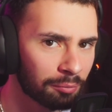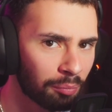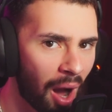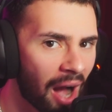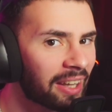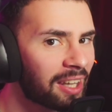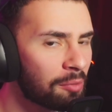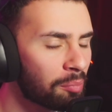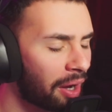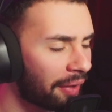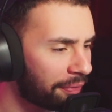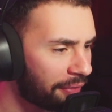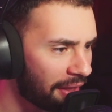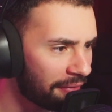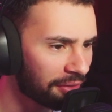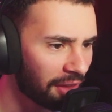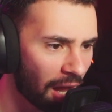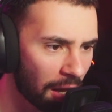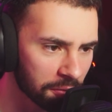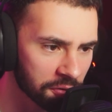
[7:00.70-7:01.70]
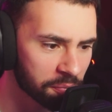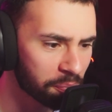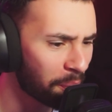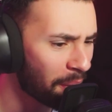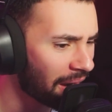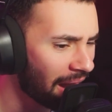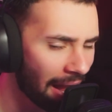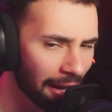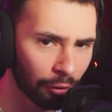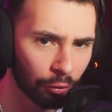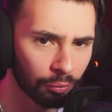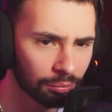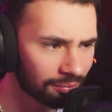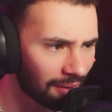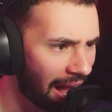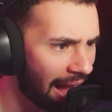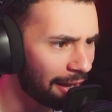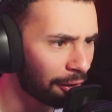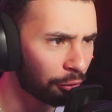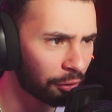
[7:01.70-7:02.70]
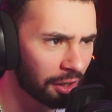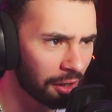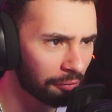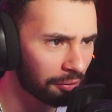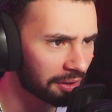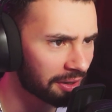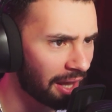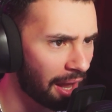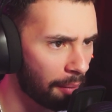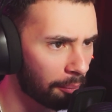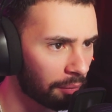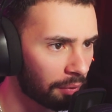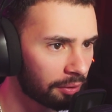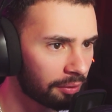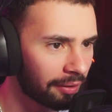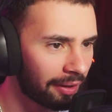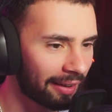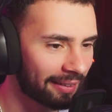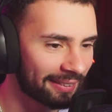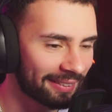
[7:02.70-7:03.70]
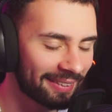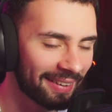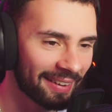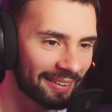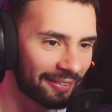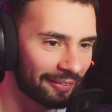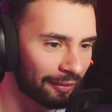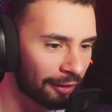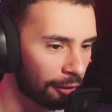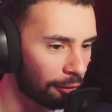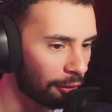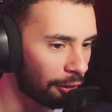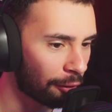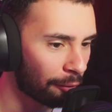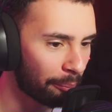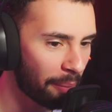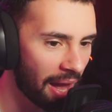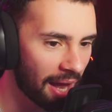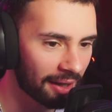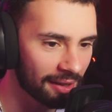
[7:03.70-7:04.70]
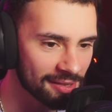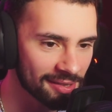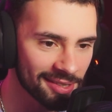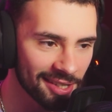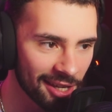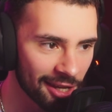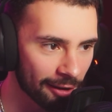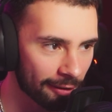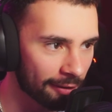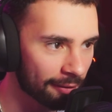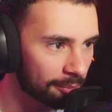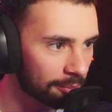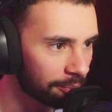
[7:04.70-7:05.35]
Makima 10 times, but I don't give a damn. There you go. Our baddie's here.